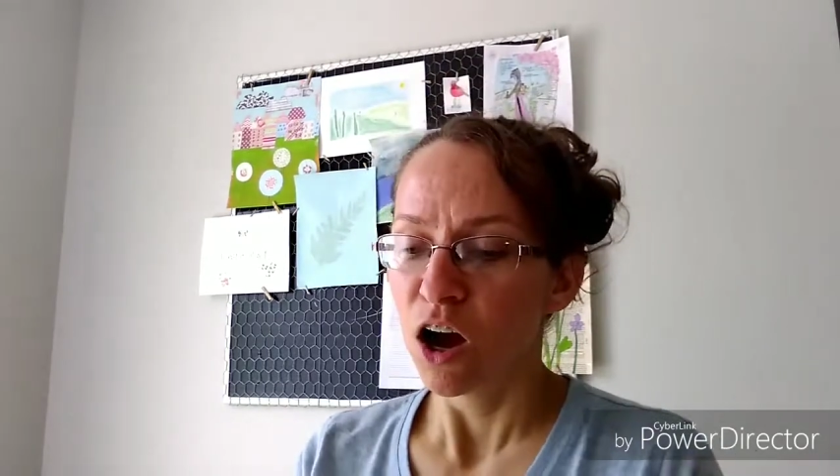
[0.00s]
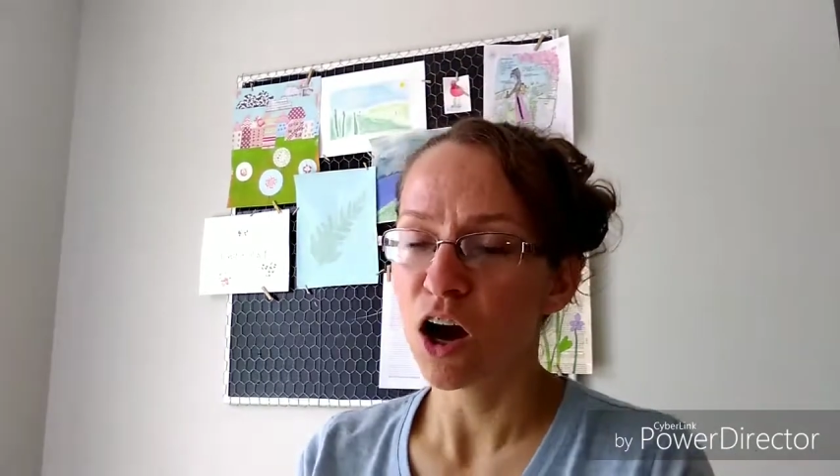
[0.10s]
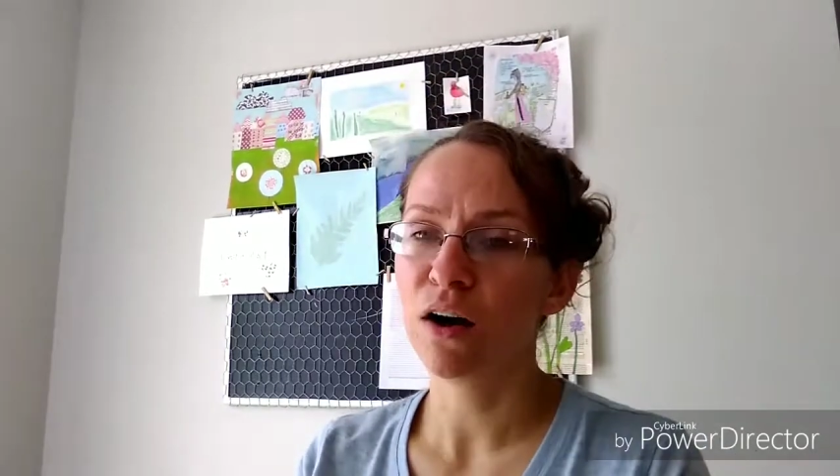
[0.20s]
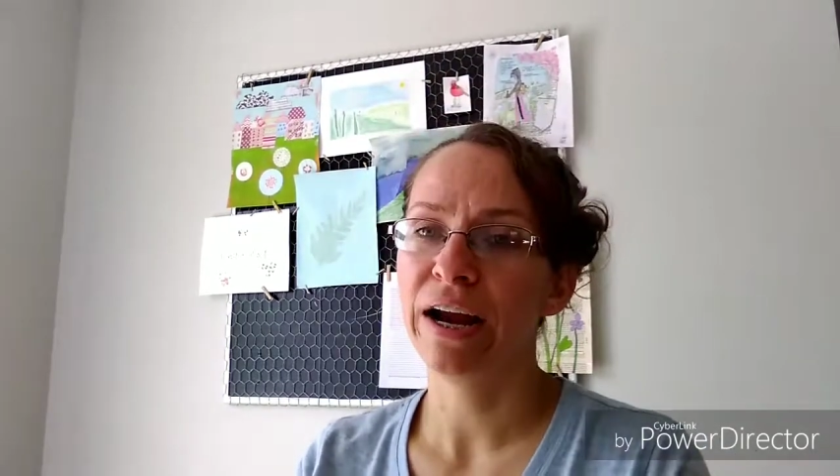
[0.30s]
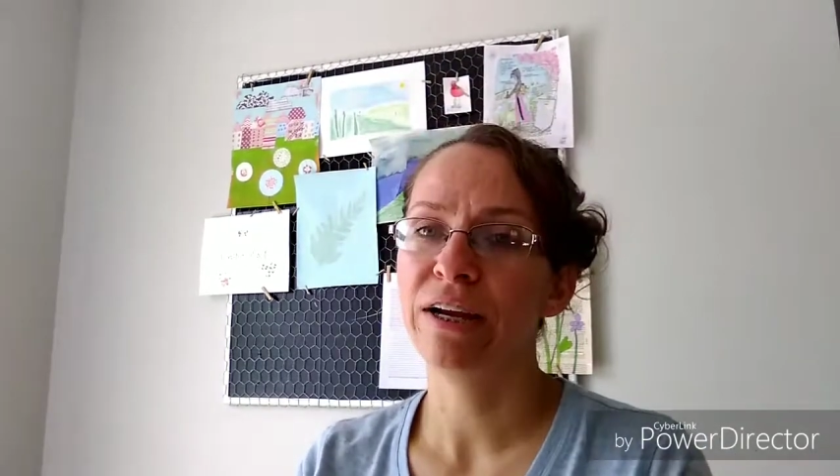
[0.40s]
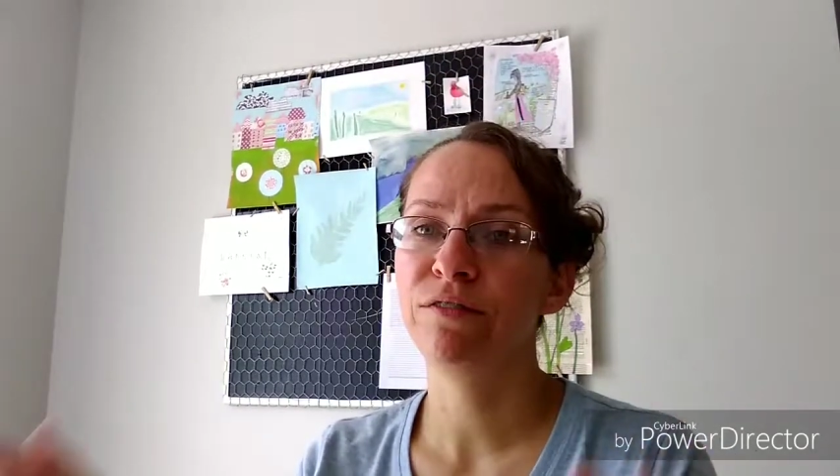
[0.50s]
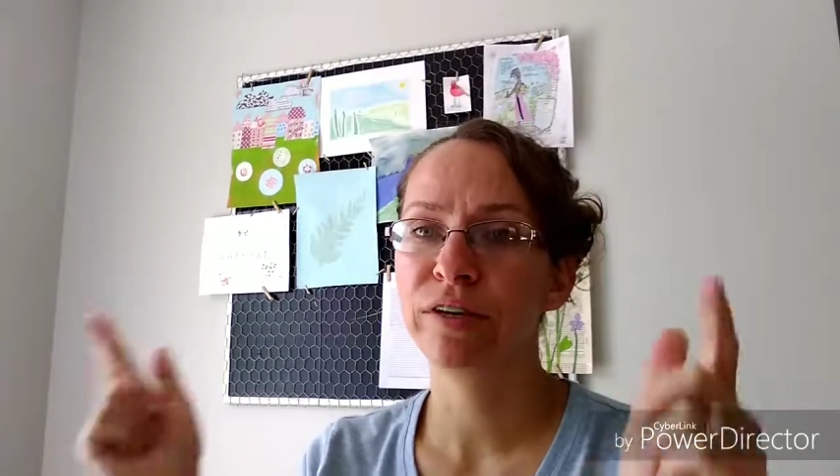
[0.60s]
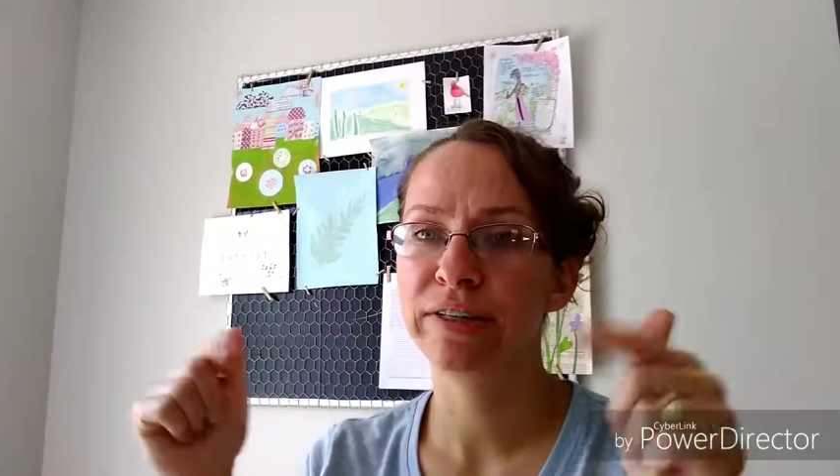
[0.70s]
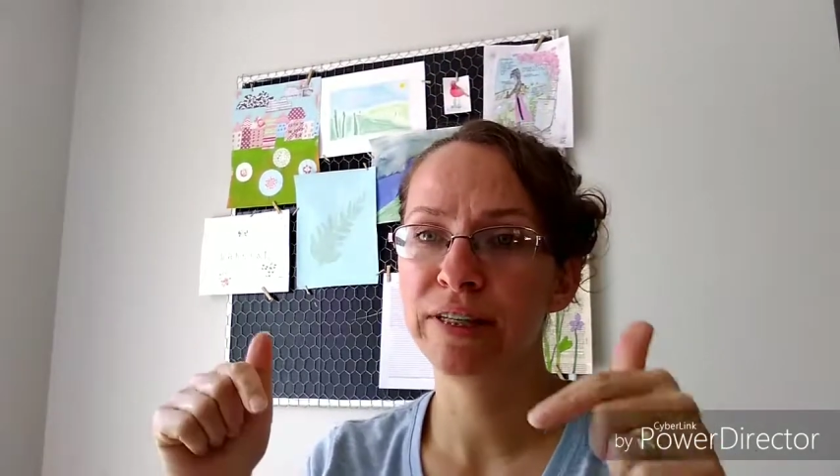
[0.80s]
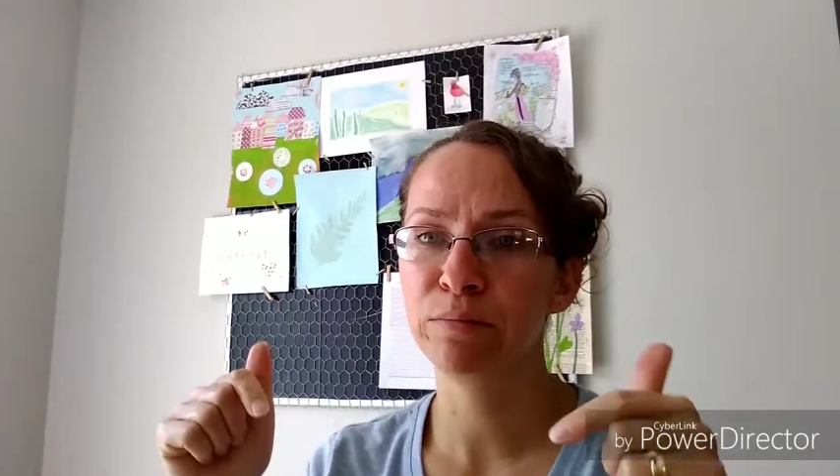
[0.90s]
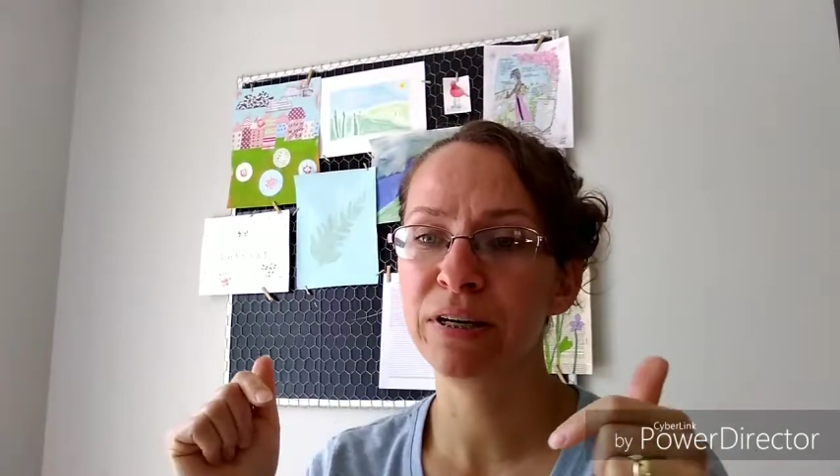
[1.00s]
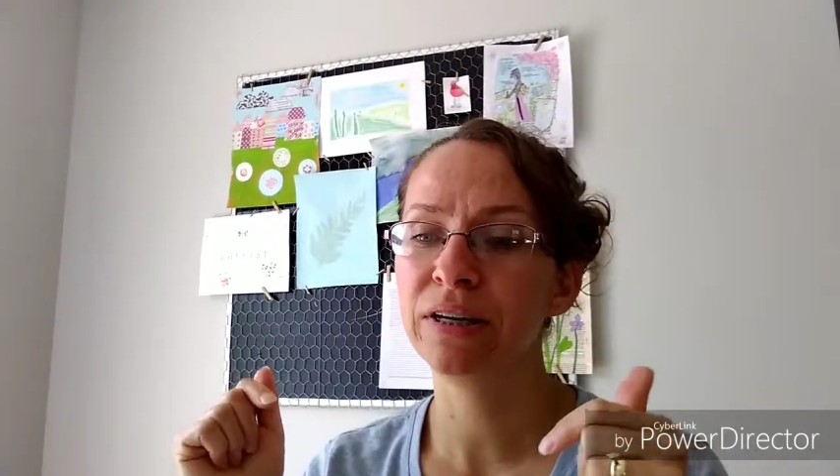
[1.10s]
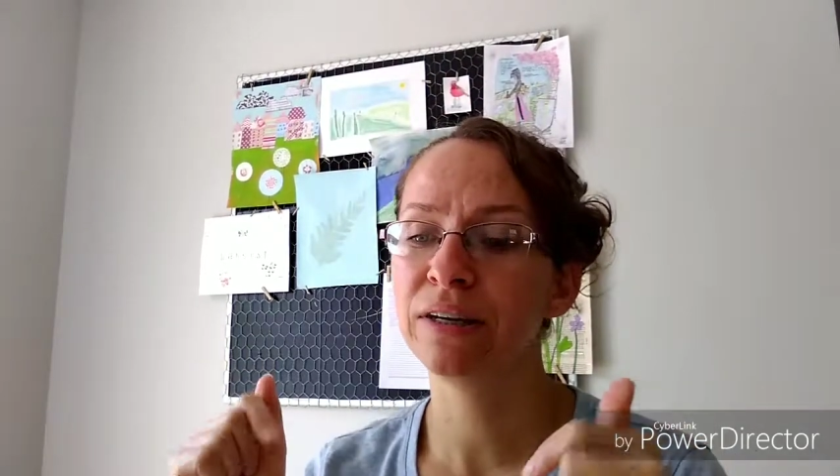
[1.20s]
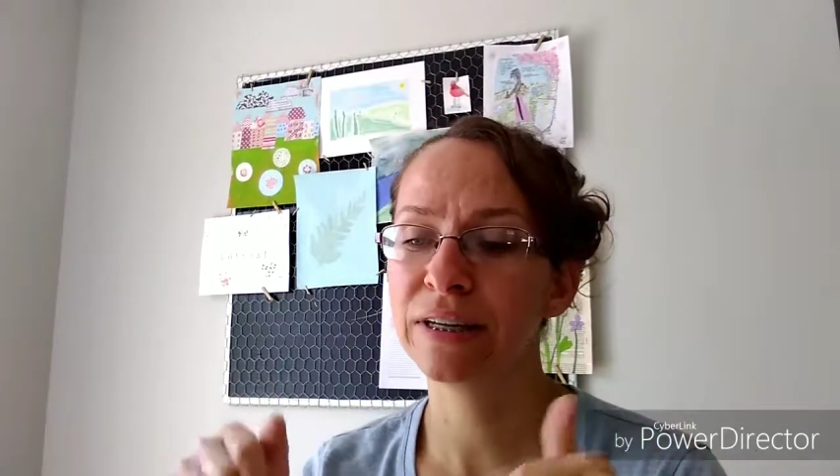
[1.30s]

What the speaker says: All right, and if you can see me,